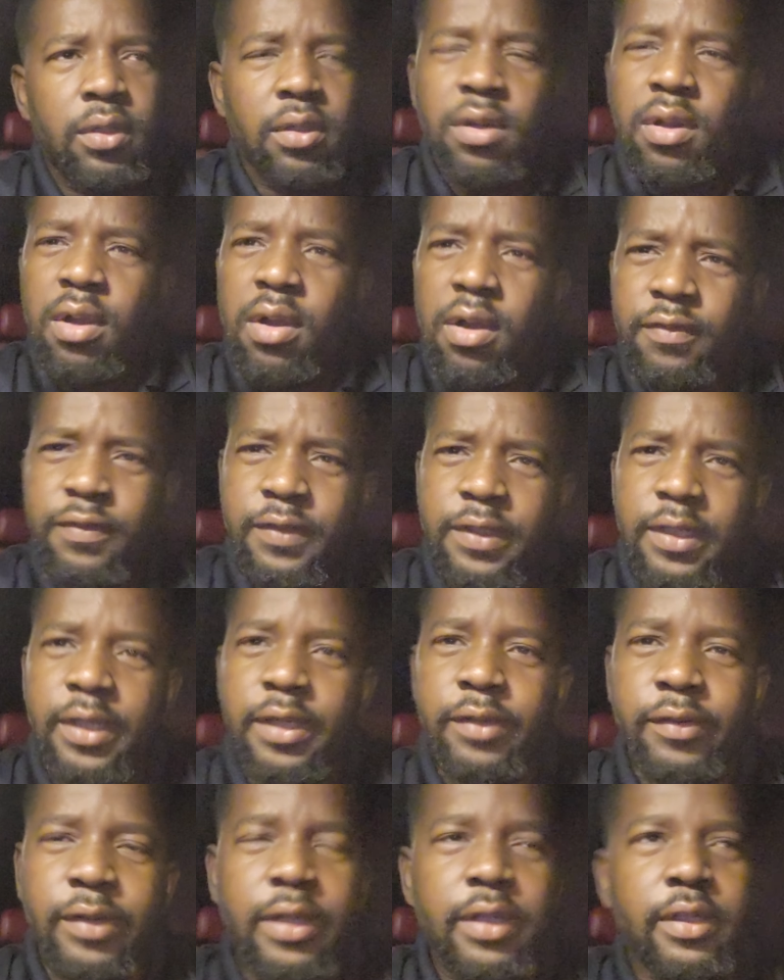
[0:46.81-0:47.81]
are off
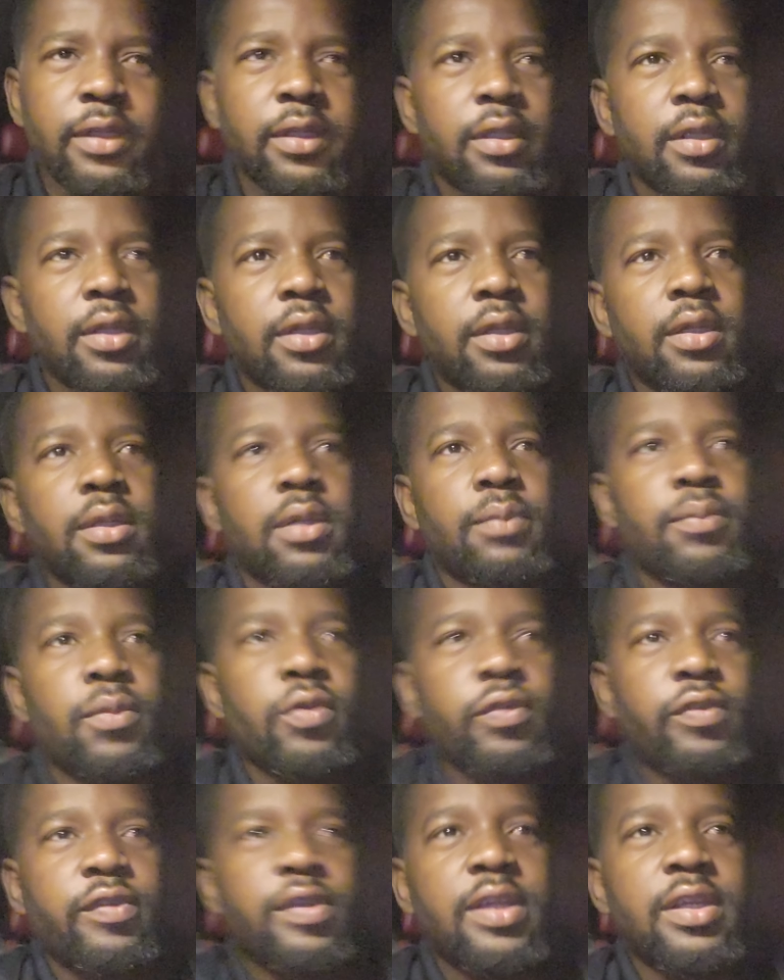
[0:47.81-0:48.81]
today, right? Yeah,
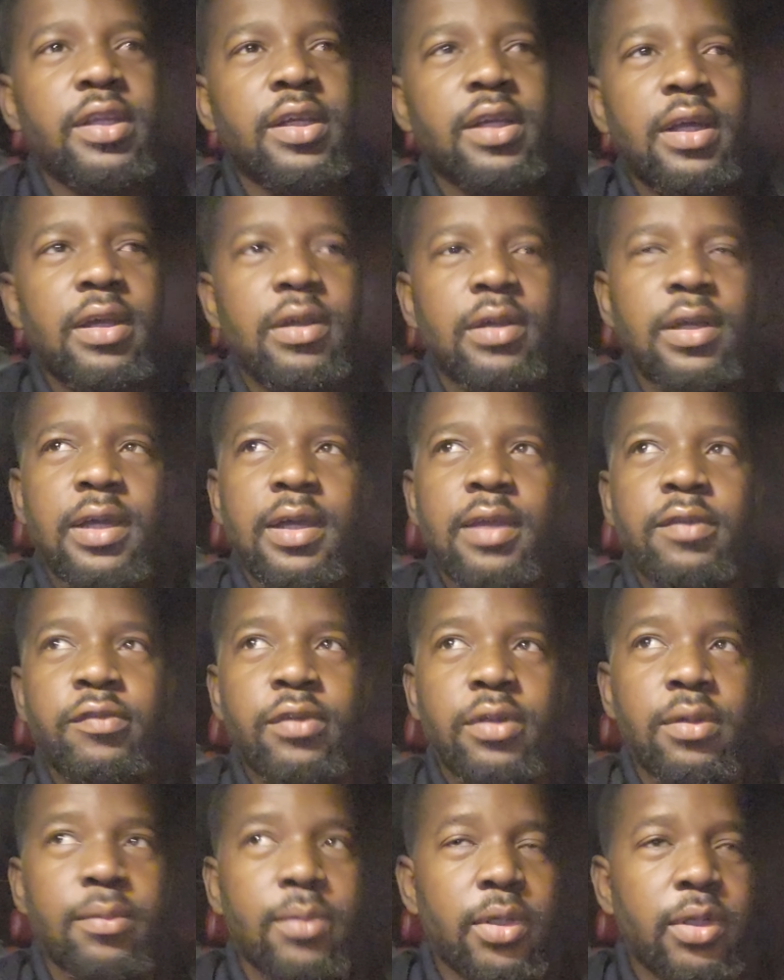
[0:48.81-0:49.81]
most chain account guys
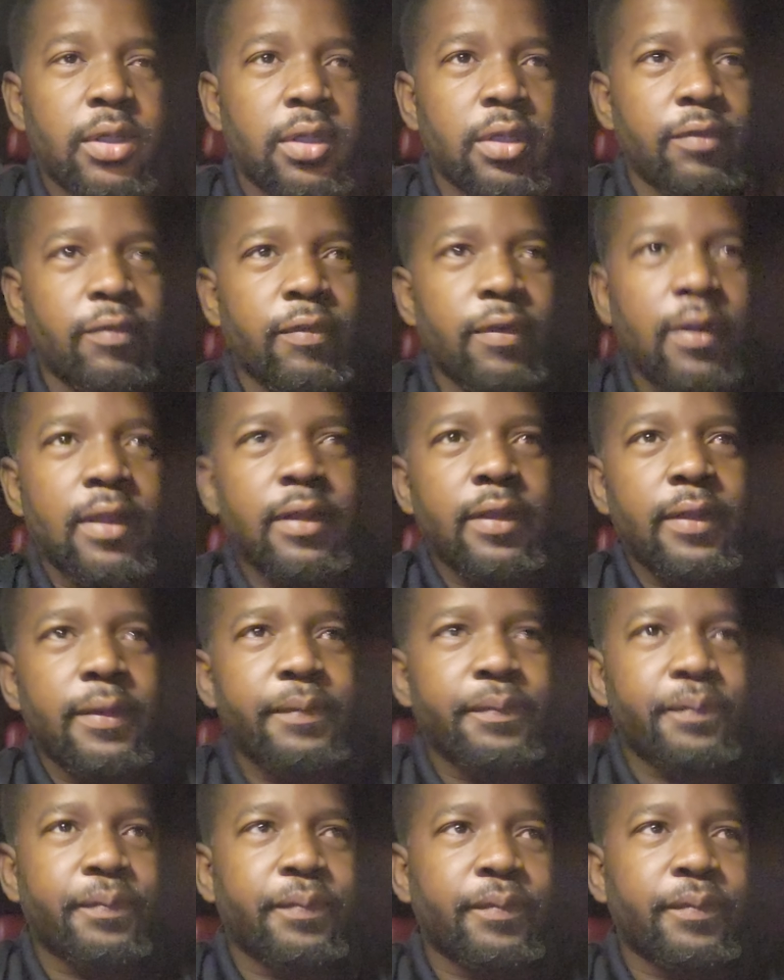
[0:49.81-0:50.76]
run Monday to Friday